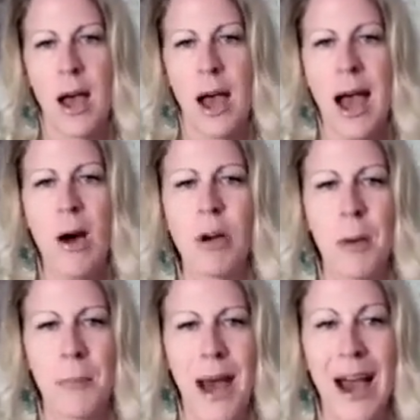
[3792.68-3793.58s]
our
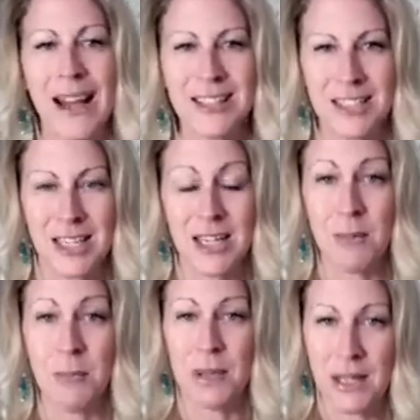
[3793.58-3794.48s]
capacity and
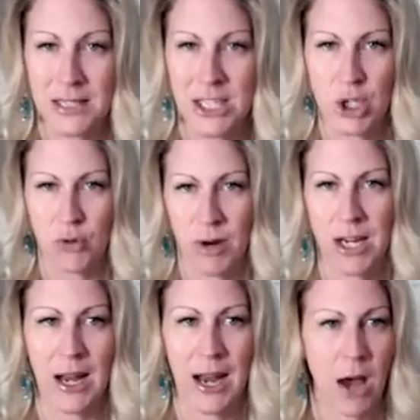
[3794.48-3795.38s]
ability to
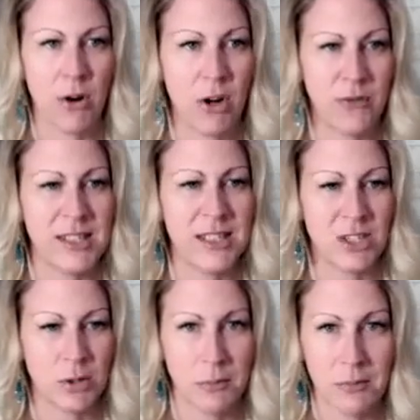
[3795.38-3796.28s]
regulate our nervous
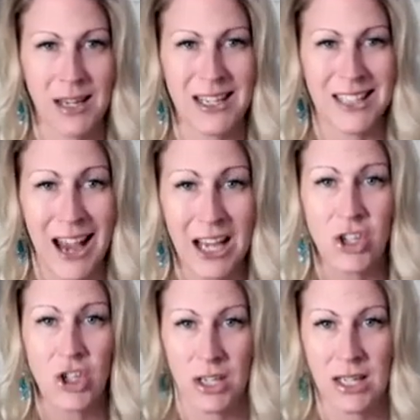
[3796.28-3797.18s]
system is
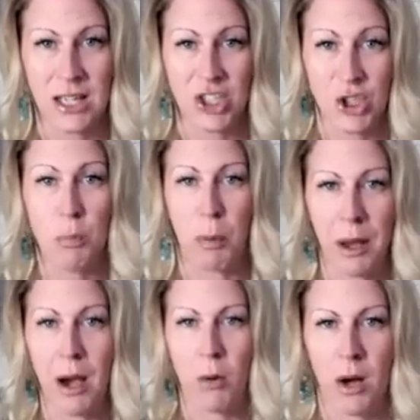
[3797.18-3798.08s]
actually a
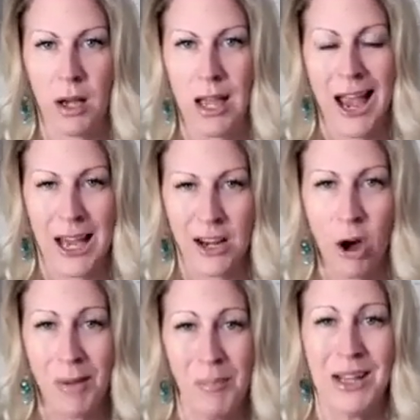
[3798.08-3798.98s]
superpower. And
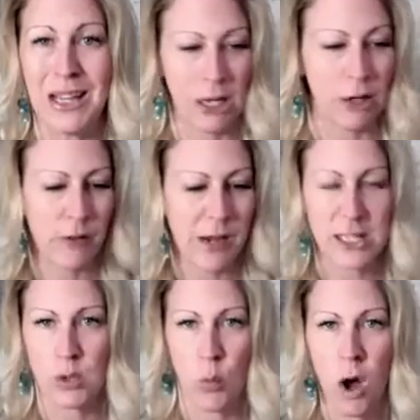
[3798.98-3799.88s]
I believe
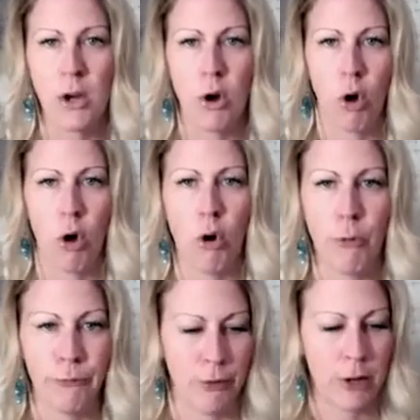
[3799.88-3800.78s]
it's one
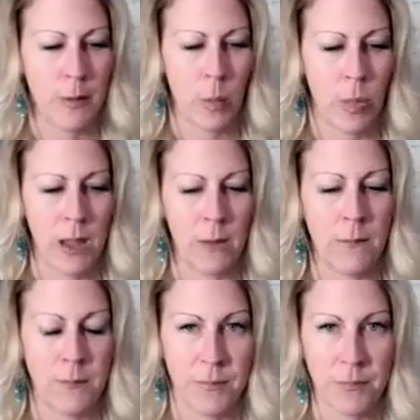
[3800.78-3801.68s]
of
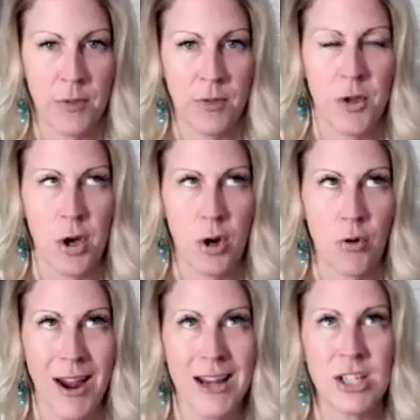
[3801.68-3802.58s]
the
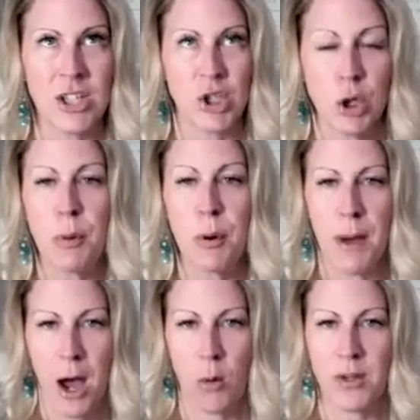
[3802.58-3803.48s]
greatest
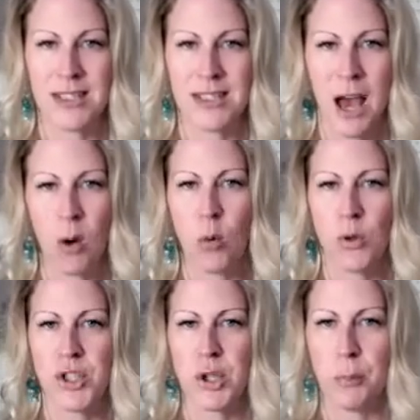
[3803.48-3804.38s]
superpowers that
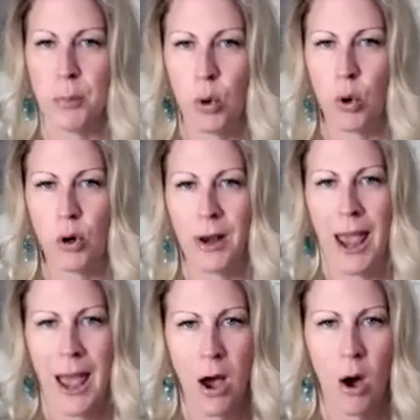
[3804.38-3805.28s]
will support
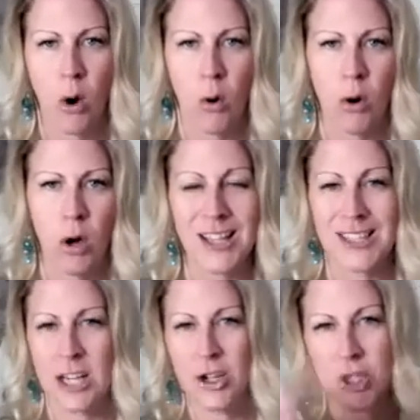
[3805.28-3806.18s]
our
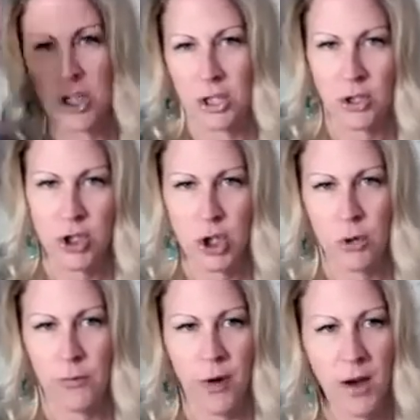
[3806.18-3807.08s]
ascension
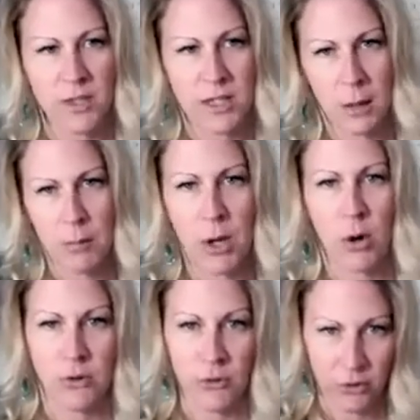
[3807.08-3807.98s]
to 5D and
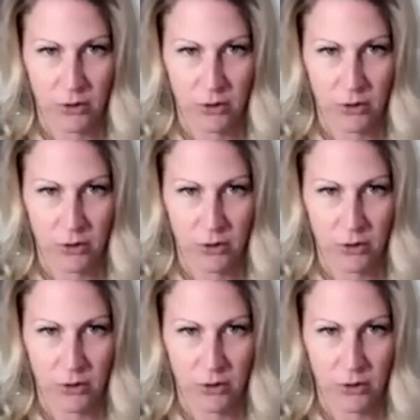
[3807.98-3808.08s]
beyond.